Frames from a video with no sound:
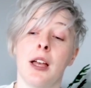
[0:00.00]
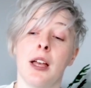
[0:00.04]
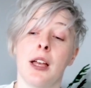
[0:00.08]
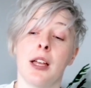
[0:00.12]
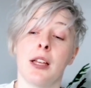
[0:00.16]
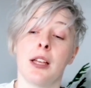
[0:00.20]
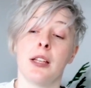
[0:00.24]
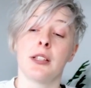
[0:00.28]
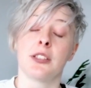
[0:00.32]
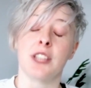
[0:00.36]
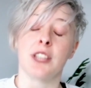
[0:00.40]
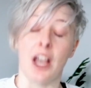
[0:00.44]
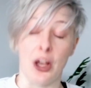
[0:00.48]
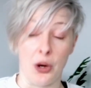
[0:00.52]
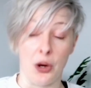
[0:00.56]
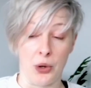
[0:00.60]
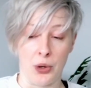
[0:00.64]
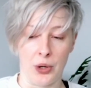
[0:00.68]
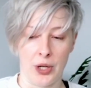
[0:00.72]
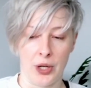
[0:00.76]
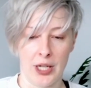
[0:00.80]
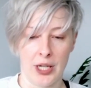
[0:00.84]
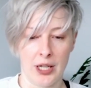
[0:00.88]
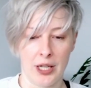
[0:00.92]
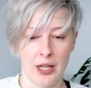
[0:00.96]
So
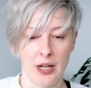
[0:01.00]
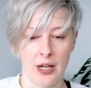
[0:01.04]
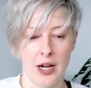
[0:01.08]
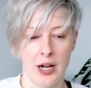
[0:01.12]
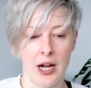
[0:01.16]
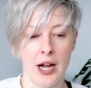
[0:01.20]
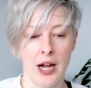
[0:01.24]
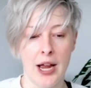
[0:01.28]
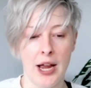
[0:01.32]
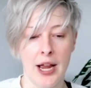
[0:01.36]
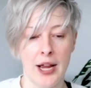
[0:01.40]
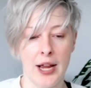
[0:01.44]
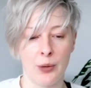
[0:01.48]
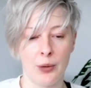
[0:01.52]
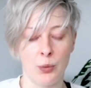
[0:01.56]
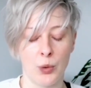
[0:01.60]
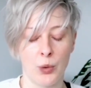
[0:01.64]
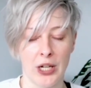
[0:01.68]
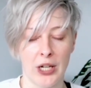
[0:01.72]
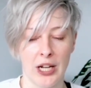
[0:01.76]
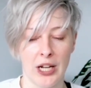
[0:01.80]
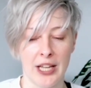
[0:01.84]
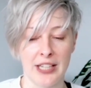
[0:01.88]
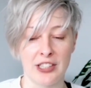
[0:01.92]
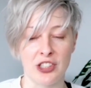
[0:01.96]
I
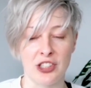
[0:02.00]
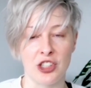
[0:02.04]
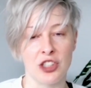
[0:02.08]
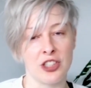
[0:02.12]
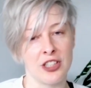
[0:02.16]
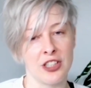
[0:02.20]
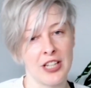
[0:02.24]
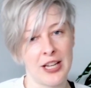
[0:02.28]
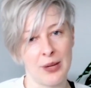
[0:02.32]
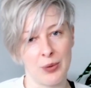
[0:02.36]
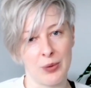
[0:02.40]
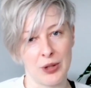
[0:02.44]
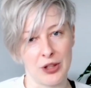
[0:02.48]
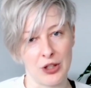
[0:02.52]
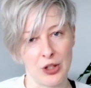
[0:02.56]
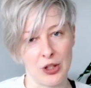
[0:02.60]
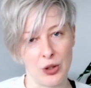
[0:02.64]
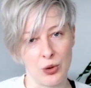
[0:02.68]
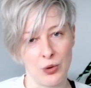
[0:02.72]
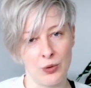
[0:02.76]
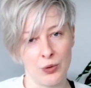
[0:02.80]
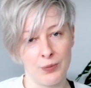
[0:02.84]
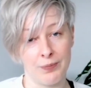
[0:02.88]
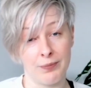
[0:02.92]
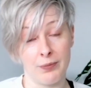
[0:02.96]
would like to share with
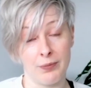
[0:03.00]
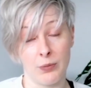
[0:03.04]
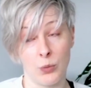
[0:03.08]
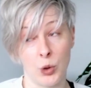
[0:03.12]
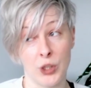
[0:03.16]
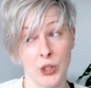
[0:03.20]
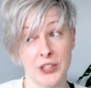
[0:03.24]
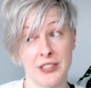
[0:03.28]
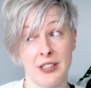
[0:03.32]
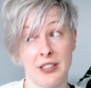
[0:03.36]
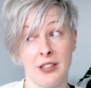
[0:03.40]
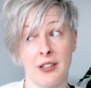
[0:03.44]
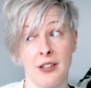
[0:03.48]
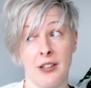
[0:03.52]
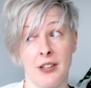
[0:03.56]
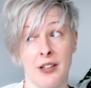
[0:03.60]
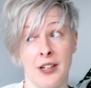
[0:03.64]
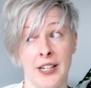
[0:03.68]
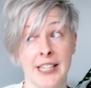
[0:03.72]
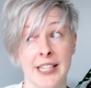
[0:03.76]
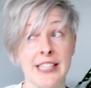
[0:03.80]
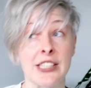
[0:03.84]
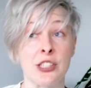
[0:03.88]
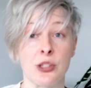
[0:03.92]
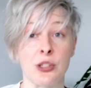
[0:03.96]
you what
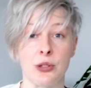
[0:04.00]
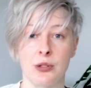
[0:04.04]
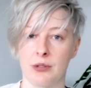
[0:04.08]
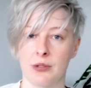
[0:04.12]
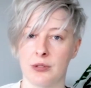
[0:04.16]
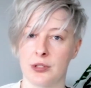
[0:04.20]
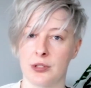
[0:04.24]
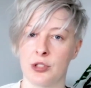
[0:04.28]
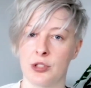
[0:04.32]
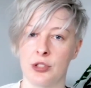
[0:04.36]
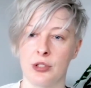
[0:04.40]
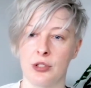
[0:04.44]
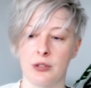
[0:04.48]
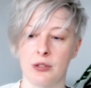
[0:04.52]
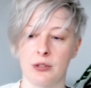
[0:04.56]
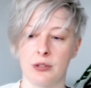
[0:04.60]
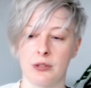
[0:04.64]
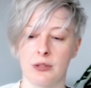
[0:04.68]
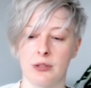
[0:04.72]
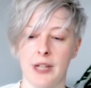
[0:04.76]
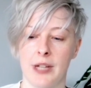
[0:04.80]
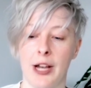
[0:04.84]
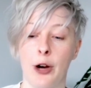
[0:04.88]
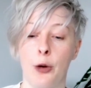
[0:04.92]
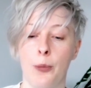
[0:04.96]
I do
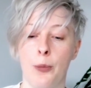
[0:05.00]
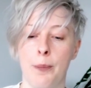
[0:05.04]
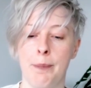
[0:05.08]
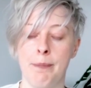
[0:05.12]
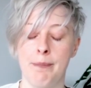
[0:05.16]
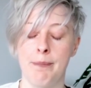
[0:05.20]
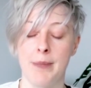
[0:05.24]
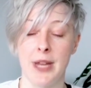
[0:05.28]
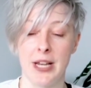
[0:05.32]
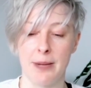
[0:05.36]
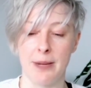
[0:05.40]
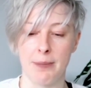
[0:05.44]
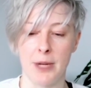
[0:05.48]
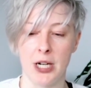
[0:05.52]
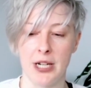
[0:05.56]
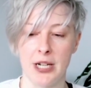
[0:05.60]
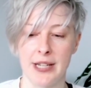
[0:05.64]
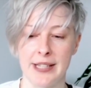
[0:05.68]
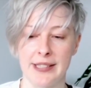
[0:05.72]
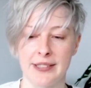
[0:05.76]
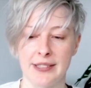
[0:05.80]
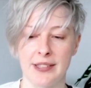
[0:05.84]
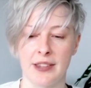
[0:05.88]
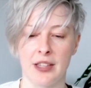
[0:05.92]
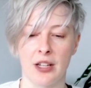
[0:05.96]
to help
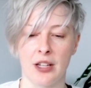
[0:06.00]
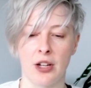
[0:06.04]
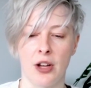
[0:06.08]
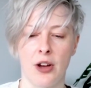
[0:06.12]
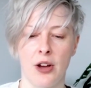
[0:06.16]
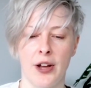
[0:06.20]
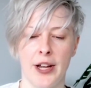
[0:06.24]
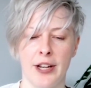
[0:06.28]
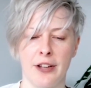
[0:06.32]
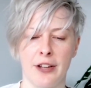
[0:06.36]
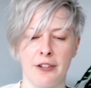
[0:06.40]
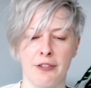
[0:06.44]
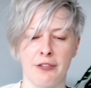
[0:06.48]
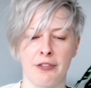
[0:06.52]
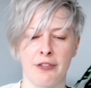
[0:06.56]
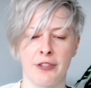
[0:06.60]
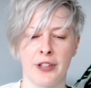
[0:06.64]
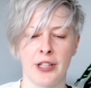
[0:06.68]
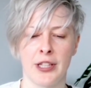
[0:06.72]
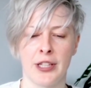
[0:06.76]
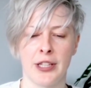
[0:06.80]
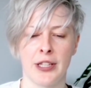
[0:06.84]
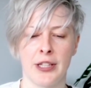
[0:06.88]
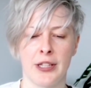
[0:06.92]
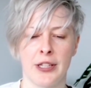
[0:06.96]
minimize the kind of
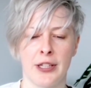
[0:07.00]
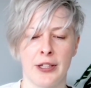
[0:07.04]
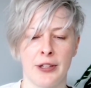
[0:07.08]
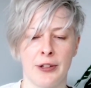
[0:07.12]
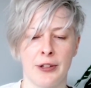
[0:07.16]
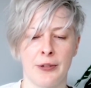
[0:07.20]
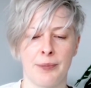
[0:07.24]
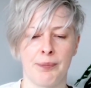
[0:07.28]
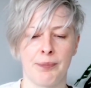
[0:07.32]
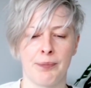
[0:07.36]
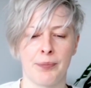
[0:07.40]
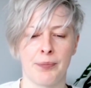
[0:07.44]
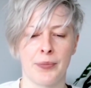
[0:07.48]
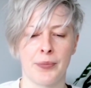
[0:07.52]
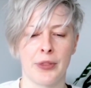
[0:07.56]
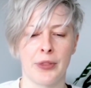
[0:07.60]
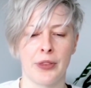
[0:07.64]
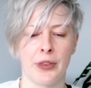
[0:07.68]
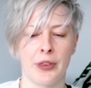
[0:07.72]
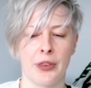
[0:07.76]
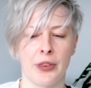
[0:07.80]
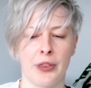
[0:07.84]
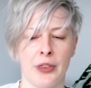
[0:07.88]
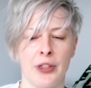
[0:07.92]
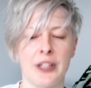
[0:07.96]

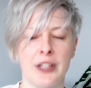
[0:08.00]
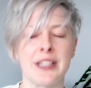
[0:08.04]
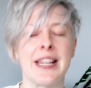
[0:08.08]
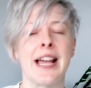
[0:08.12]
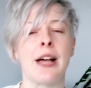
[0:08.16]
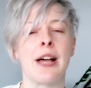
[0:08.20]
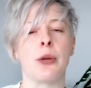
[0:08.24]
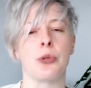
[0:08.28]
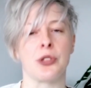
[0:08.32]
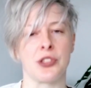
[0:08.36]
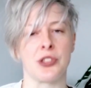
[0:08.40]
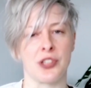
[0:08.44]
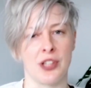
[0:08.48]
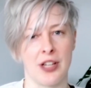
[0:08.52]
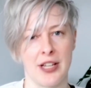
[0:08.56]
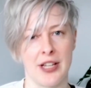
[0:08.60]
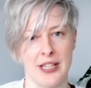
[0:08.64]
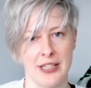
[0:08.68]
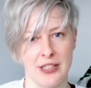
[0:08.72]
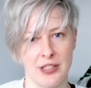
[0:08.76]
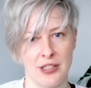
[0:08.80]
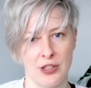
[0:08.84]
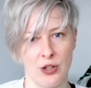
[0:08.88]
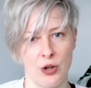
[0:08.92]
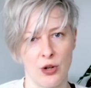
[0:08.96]
the
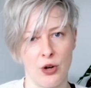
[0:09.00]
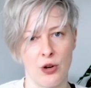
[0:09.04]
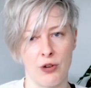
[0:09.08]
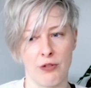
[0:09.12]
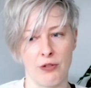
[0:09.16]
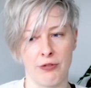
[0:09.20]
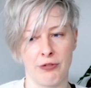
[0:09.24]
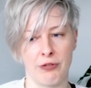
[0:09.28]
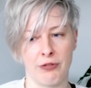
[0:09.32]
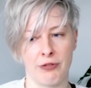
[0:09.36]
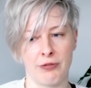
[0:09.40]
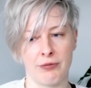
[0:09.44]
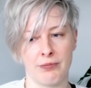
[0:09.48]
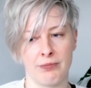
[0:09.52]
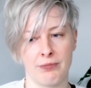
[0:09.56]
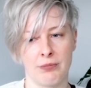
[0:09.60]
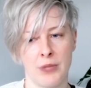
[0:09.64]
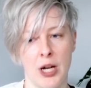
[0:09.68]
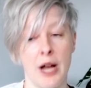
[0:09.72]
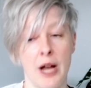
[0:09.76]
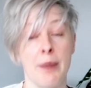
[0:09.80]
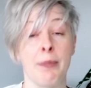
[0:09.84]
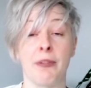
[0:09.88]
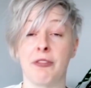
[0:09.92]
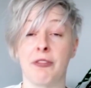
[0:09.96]
downsides of
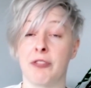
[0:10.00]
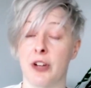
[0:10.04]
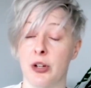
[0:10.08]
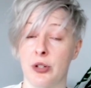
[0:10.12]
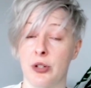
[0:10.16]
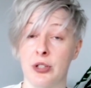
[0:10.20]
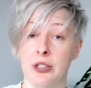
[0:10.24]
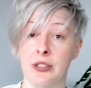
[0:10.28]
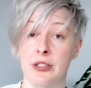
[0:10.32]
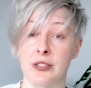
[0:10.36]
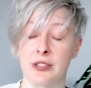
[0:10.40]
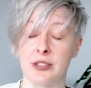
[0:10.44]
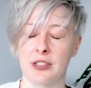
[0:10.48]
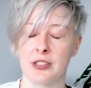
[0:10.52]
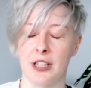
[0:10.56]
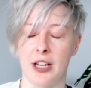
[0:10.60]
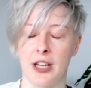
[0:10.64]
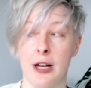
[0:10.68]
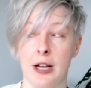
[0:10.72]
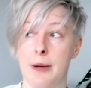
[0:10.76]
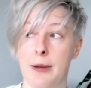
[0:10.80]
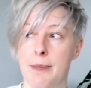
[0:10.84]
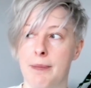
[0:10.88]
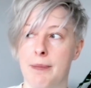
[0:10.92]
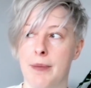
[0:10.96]
hyperfocus,
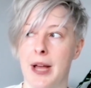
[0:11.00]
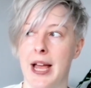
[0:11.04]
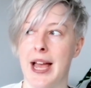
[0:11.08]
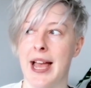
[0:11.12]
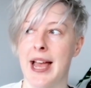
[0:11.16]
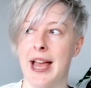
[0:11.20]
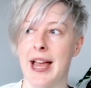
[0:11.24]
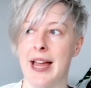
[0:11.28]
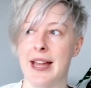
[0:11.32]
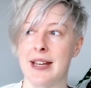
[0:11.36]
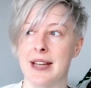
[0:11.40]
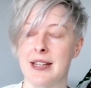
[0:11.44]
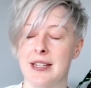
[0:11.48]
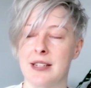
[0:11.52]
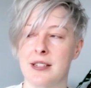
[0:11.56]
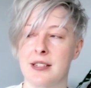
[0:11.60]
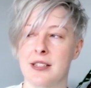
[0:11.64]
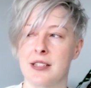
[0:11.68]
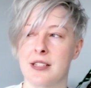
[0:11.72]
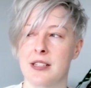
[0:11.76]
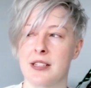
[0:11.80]
and